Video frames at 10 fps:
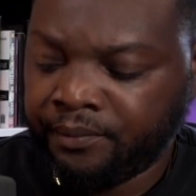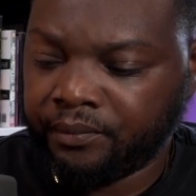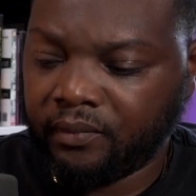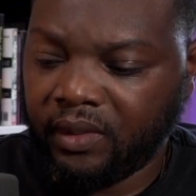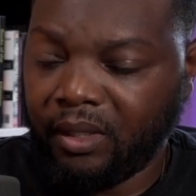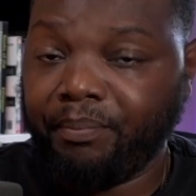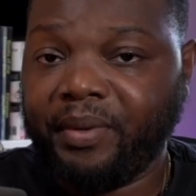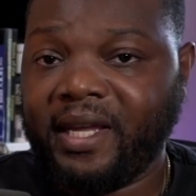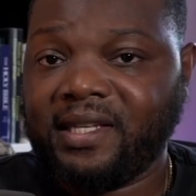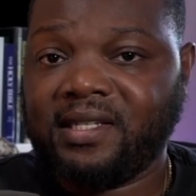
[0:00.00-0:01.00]
the
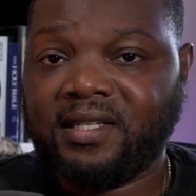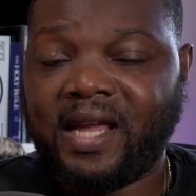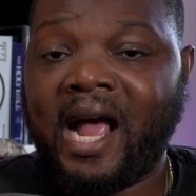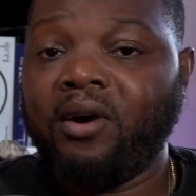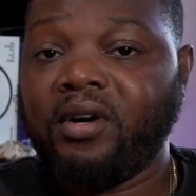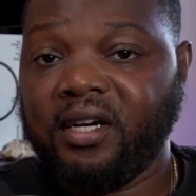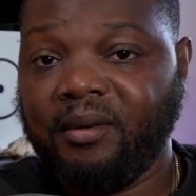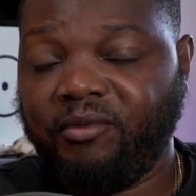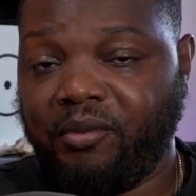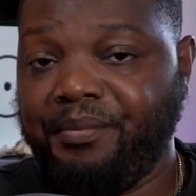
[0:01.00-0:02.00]
best outcome
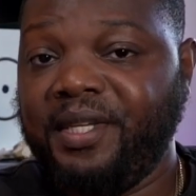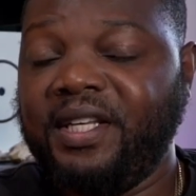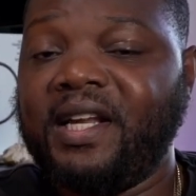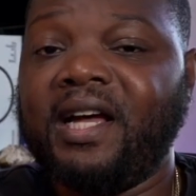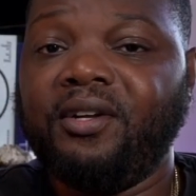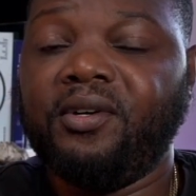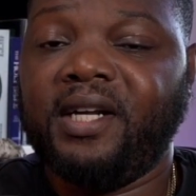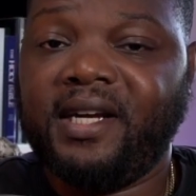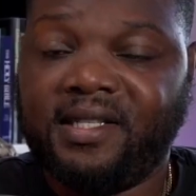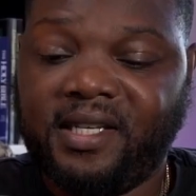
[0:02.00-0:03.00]
for me not knowing how
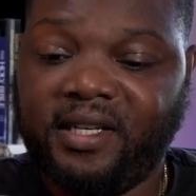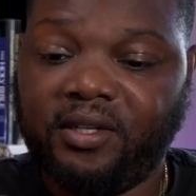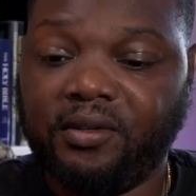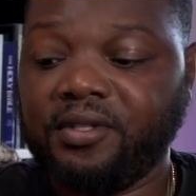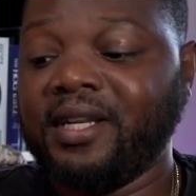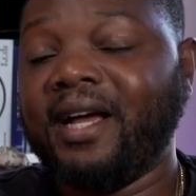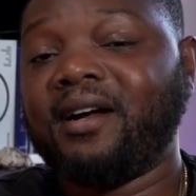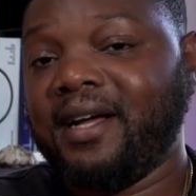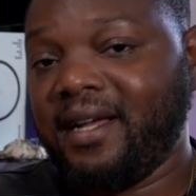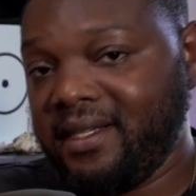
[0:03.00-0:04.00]
to take notes. Now,
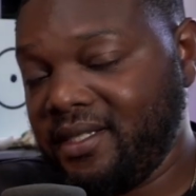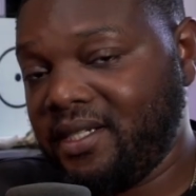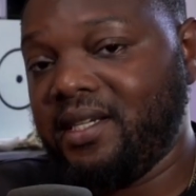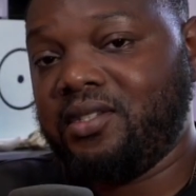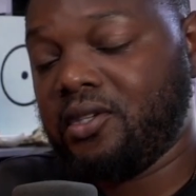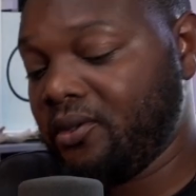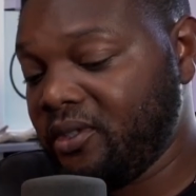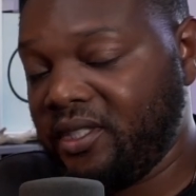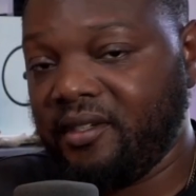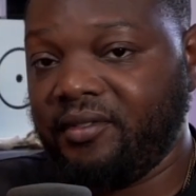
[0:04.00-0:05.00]
college is totally
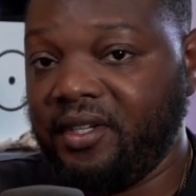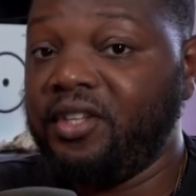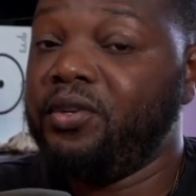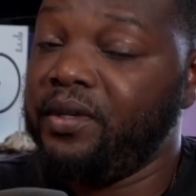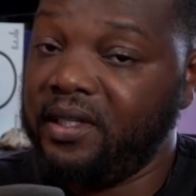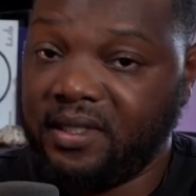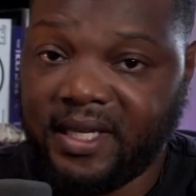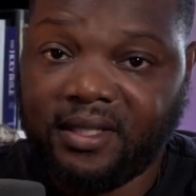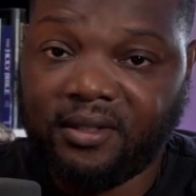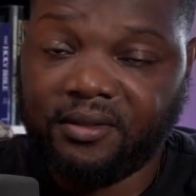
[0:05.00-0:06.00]
different. You need to
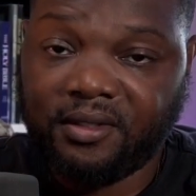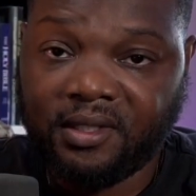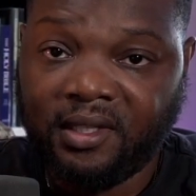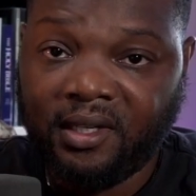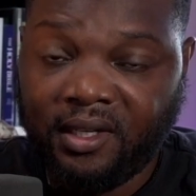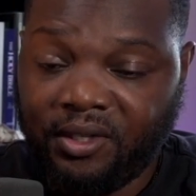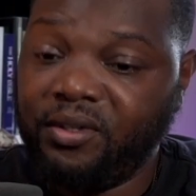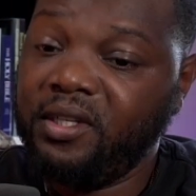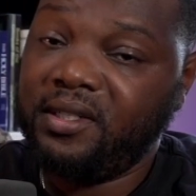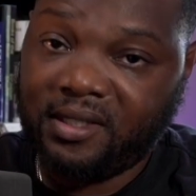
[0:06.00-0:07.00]
take notes. You
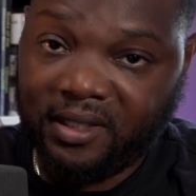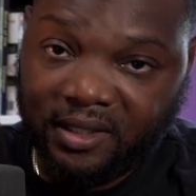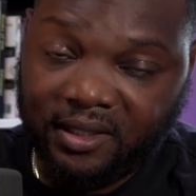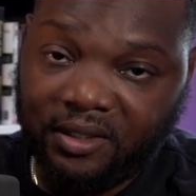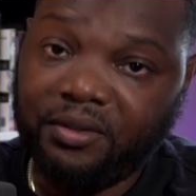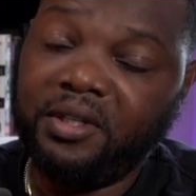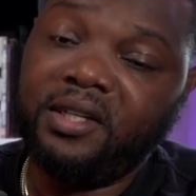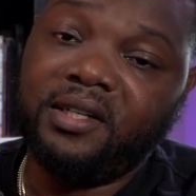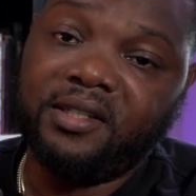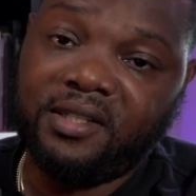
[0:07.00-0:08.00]
need to study. You need to
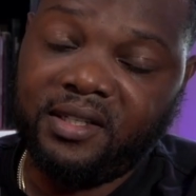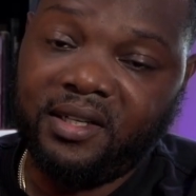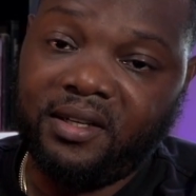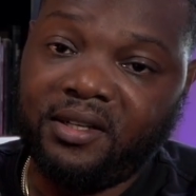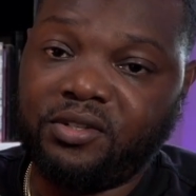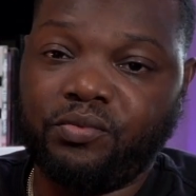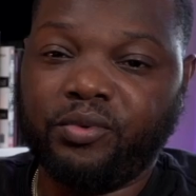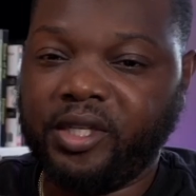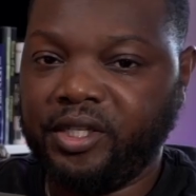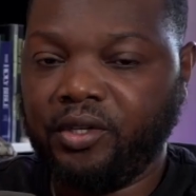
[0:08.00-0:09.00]
understand. There's
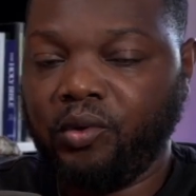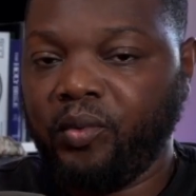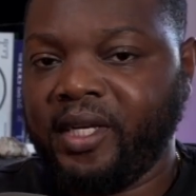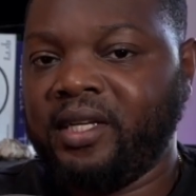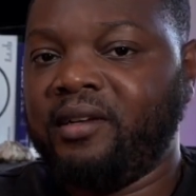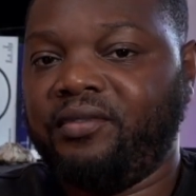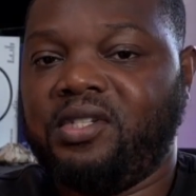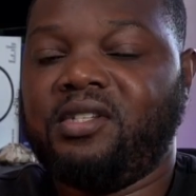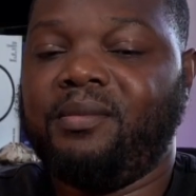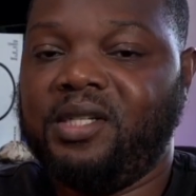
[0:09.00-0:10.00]
really no winging it for
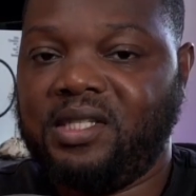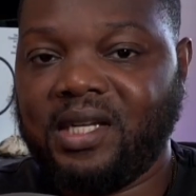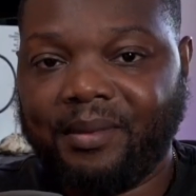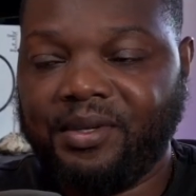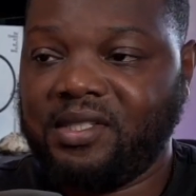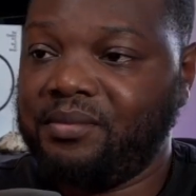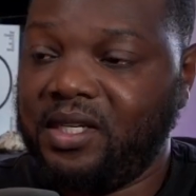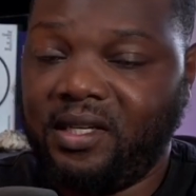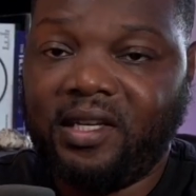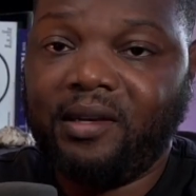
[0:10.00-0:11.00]
some of these topics. I'm
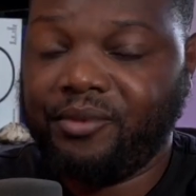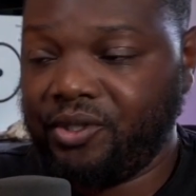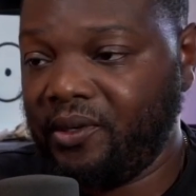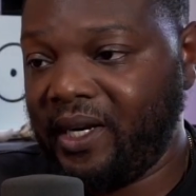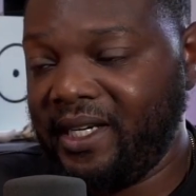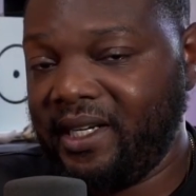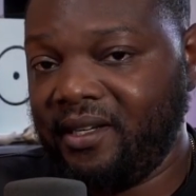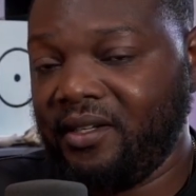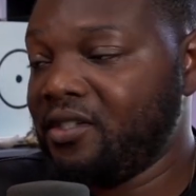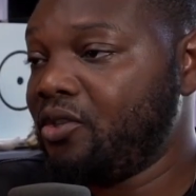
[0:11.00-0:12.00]
taking chemistry right now.
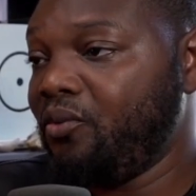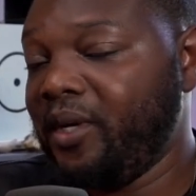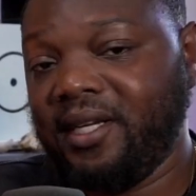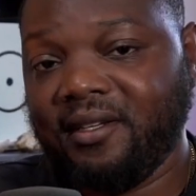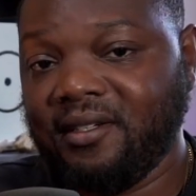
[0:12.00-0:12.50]
There's no winging it.